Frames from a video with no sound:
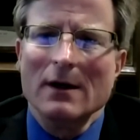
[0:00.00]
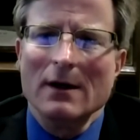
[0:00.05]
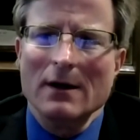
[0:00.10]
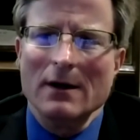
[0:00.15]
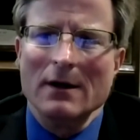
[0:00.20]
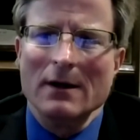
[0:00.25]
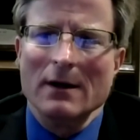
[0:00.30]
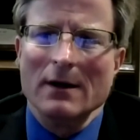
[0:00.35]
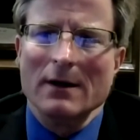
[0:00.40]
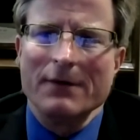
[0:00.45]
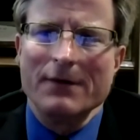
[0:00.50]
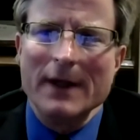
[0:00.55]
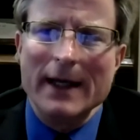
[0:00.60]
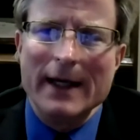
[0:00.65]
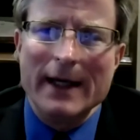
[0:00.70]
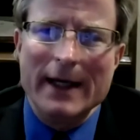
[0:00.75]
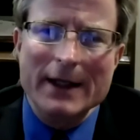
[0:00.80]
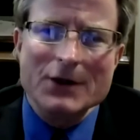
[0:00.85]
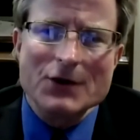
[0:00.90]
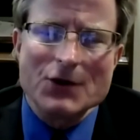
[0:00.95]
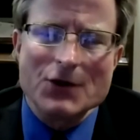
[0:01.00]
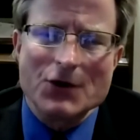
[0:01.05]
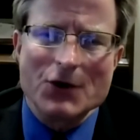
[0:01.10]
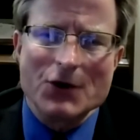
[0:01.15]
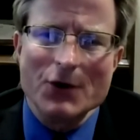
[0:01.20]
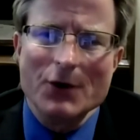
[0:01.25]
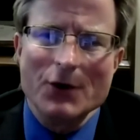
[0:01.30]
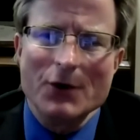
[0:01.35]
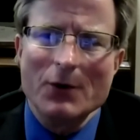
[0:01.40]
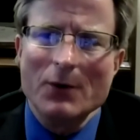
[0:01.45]
then its
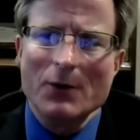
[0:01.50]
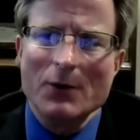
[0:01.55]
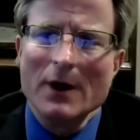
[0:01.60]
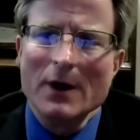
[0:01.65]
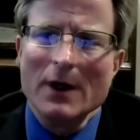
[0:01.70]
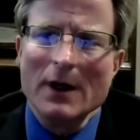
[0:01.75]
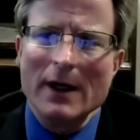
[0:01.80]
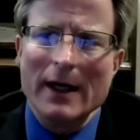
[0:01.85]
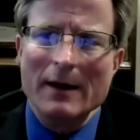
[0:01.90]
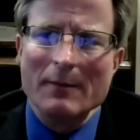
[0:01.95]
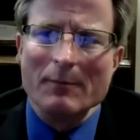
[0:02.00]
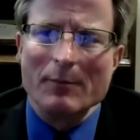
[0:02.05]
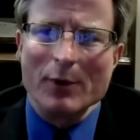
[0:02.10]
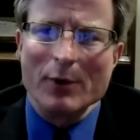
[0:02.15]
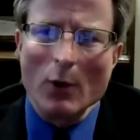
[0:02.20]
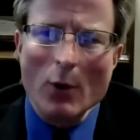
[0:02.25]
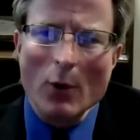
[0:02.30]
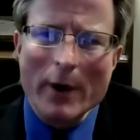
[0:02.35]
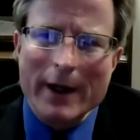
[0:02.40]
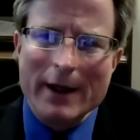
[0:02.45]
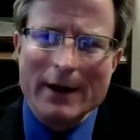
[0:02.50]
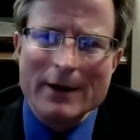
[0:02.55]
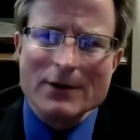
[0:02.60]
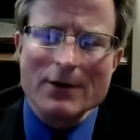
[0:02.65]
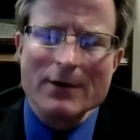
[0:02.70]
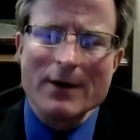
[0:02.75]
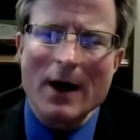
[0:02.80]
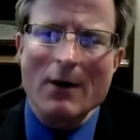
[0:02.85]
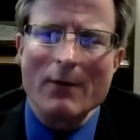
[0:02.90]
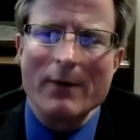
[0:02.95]
true employees
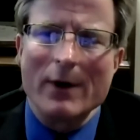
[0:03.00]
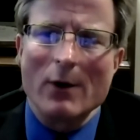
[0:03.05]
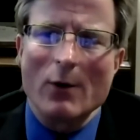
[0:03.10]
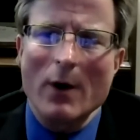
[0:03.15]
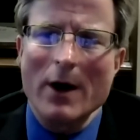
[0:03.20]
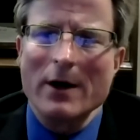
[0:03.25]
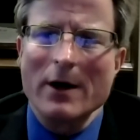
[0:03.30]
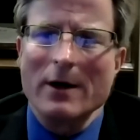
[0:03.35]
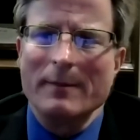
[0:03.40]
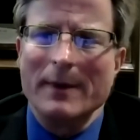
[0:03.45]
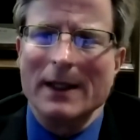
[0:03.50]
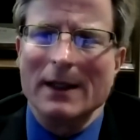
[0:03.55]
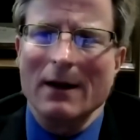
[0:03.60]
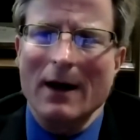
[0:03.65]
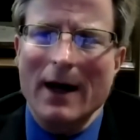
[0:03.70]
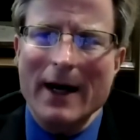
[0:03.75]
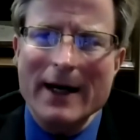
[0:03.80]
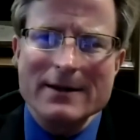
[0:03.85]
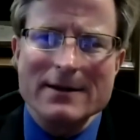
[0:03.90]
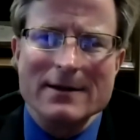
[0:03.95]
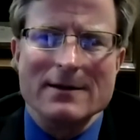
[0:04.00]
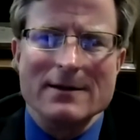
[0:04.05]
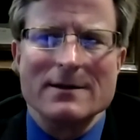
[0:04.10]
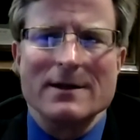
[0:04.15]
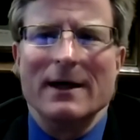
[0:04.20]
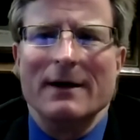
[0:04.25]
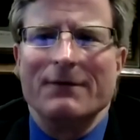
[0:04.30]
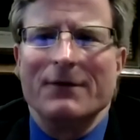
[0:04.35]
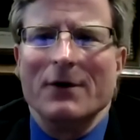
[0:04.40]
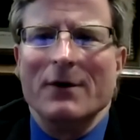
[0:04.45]
are not required to be licensed.
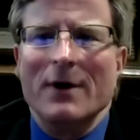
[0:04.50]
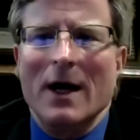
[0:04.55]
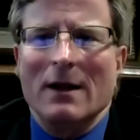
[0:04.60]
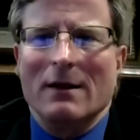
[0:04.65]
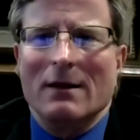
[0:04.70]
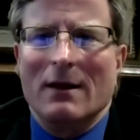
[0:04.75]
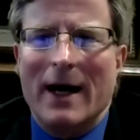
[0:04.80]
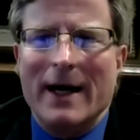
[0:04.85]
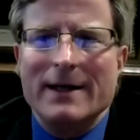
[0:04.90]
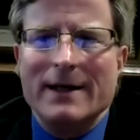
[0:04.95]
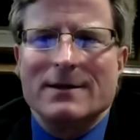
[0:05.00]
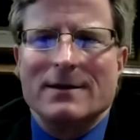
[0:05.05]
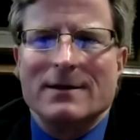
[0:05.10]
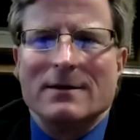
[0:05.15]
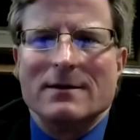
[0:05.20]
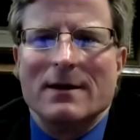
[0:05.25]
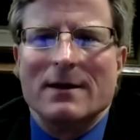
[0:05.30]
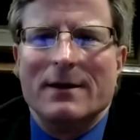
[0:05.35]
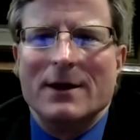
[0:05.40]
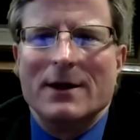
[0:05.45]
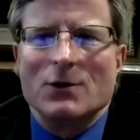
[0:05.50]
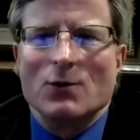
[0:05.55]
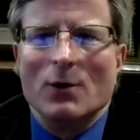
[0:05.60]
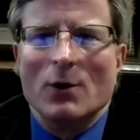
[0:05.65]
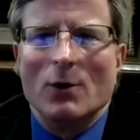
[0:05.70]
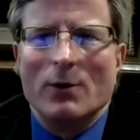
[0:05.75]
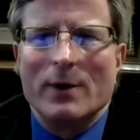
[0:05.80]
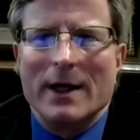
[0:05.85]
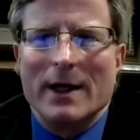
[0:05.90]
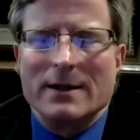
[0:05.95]
And if they're not licensed, then this
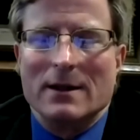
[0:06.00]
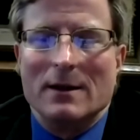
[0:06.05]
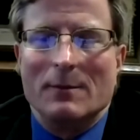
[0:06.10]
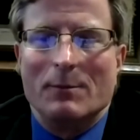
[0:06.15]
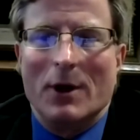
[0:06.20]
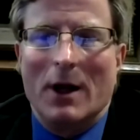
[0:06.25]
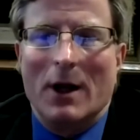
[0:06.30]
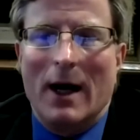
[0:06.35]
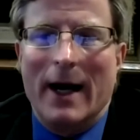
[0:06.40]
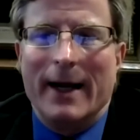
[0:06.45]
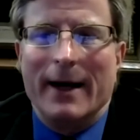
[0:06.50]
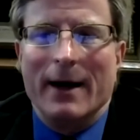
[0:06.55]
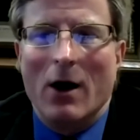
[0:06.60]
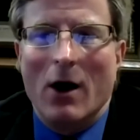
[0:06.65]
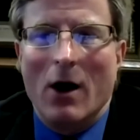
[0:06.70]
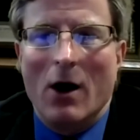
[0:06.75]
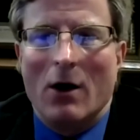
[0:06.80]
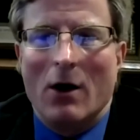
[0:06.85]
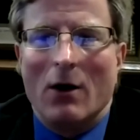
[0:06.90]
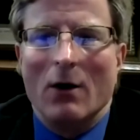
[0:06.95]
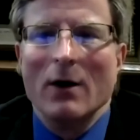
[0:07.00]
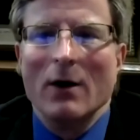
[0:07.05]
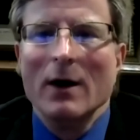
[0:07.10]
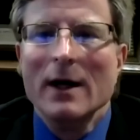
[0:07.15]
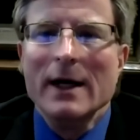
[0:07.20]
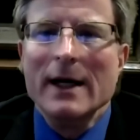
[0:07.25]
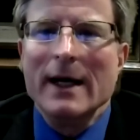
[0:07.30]
rule doesn't apply at all.